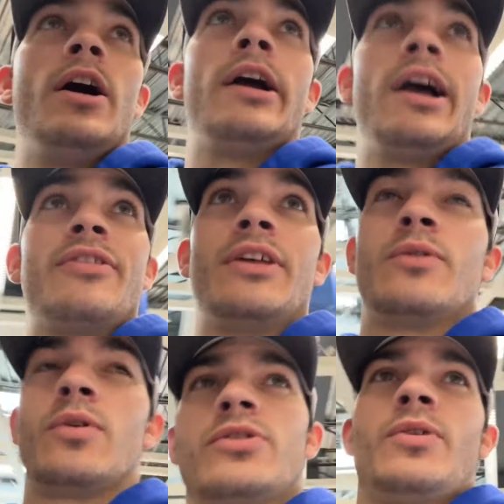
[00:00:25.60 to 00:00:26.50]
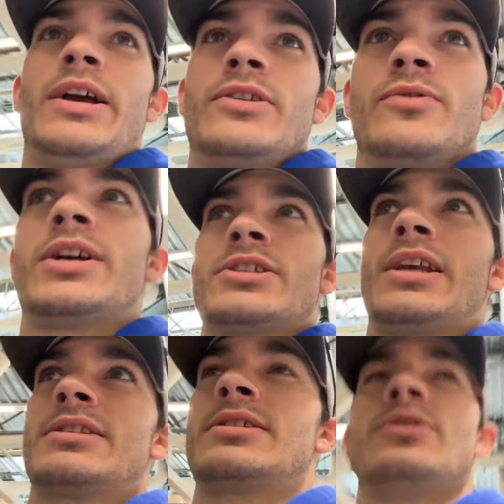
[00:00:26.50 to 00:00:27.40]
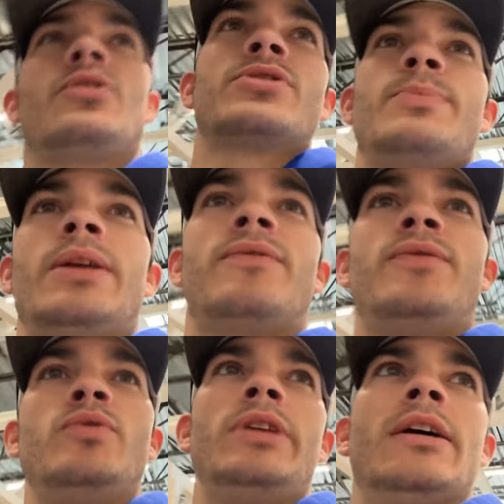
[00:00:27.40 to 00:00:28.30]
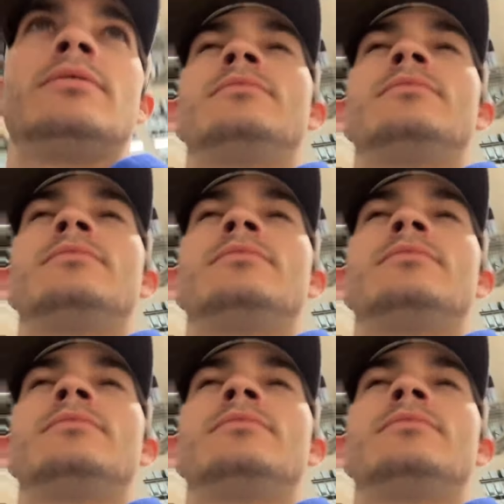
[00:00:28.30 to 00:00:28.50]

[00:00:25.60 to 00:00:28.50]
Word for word: the right direction. I still don't smell the food yet. Dude,